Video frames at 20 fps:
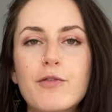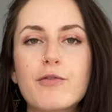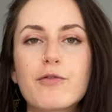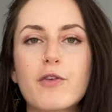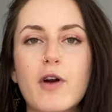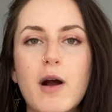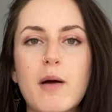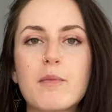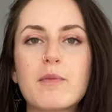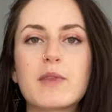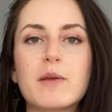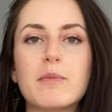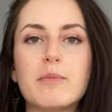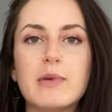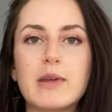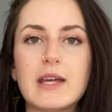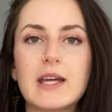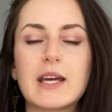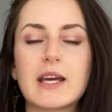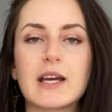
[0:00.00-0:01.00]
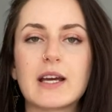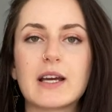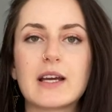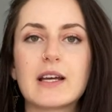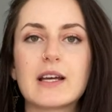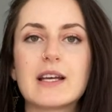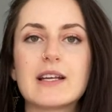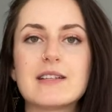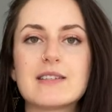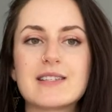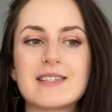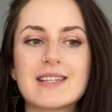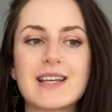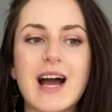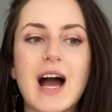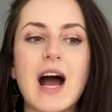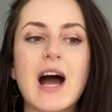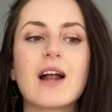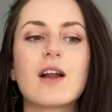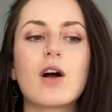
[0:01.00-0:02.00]
from the being is
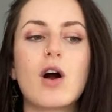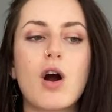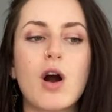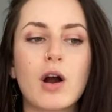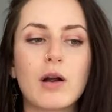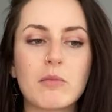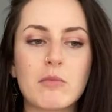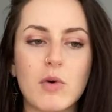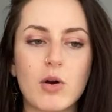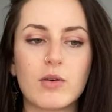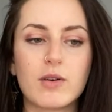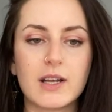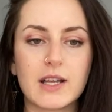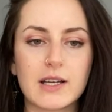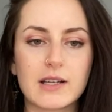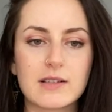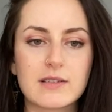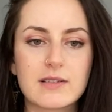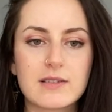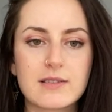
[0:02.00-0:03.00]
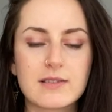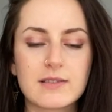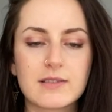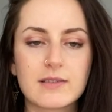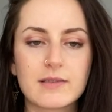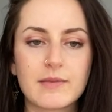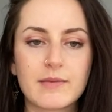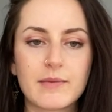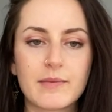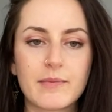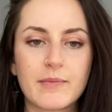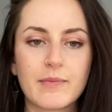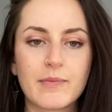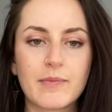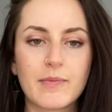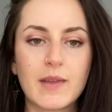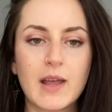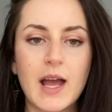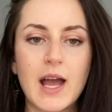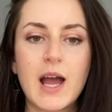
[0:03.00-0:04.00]
not harmonious.
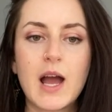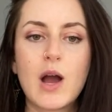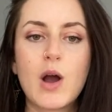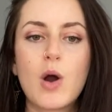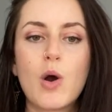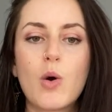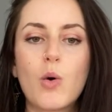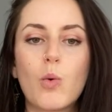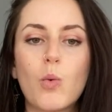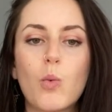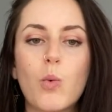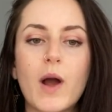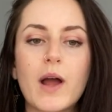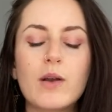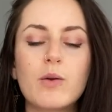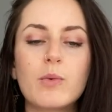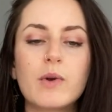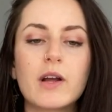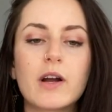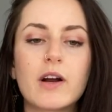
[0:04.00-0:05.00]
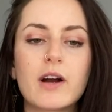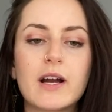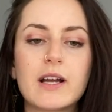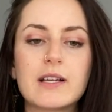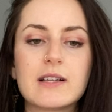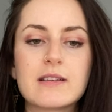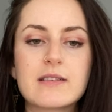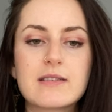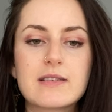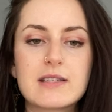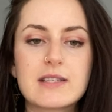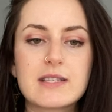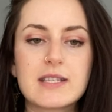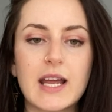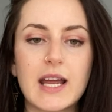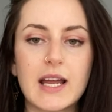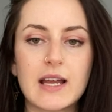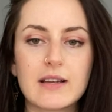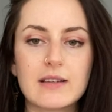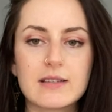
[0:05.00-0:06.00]
When we are in a
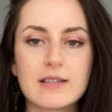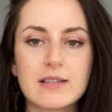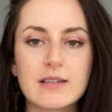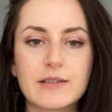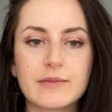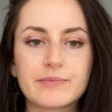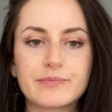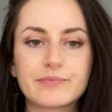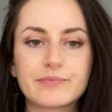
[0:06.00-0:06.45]
state